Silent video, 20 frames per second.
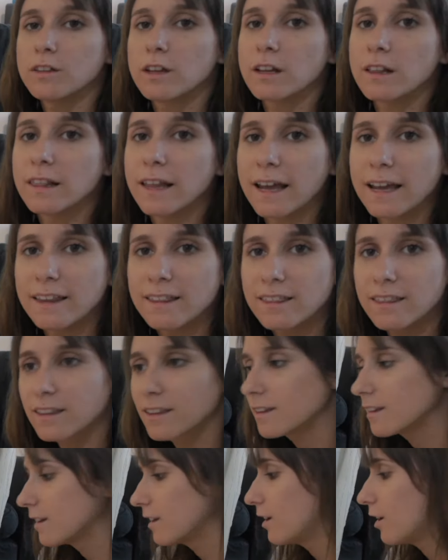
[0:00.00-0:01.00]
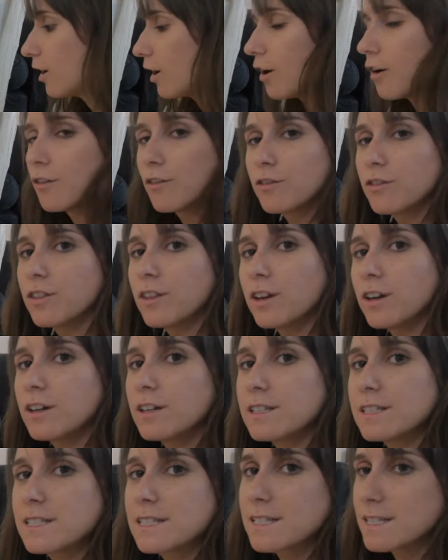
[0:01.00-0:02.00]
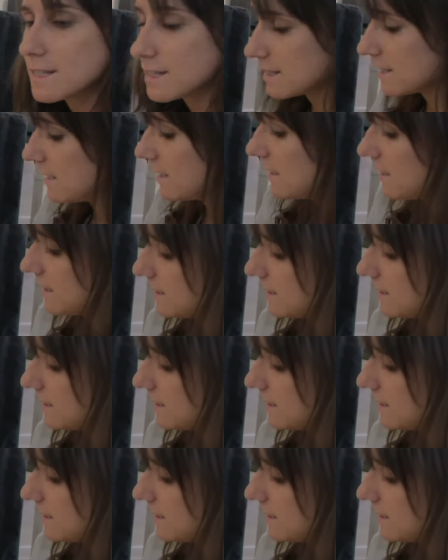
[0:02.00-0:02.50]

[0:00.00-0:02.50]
the length of the seat.